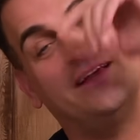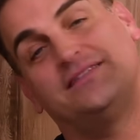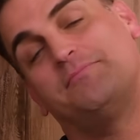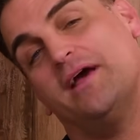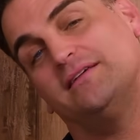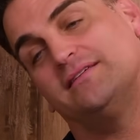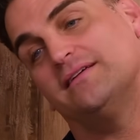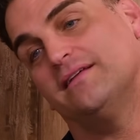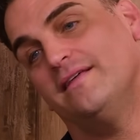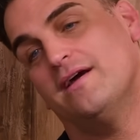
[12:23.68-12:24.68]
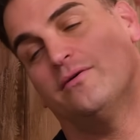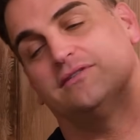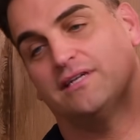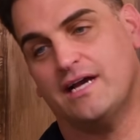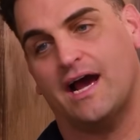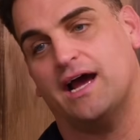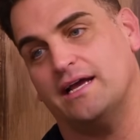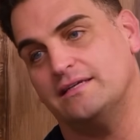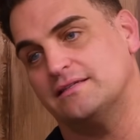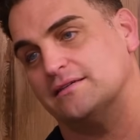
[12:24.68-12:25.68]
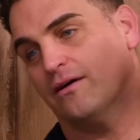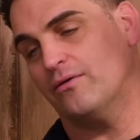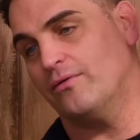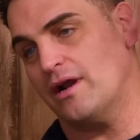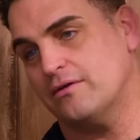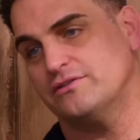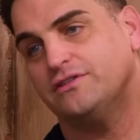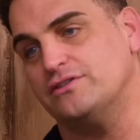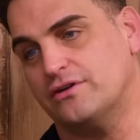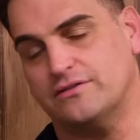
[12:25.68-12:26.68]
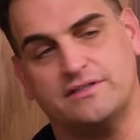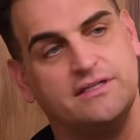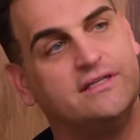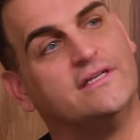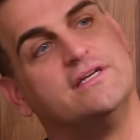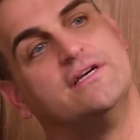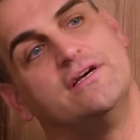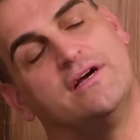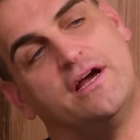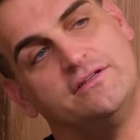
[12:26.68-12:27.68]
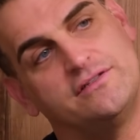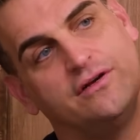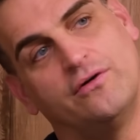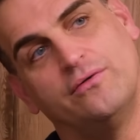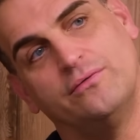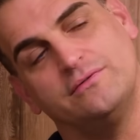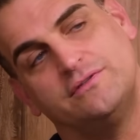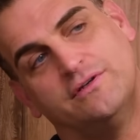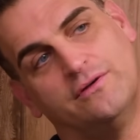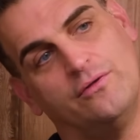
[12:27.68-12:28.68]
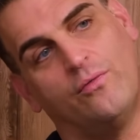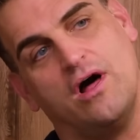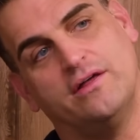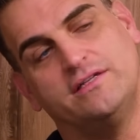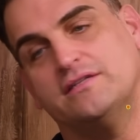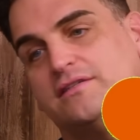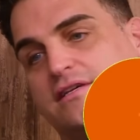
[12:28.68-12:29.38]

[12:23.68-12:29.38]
bit's basically, there was a guy. So when I was in Jersey, I used to go to the Wallington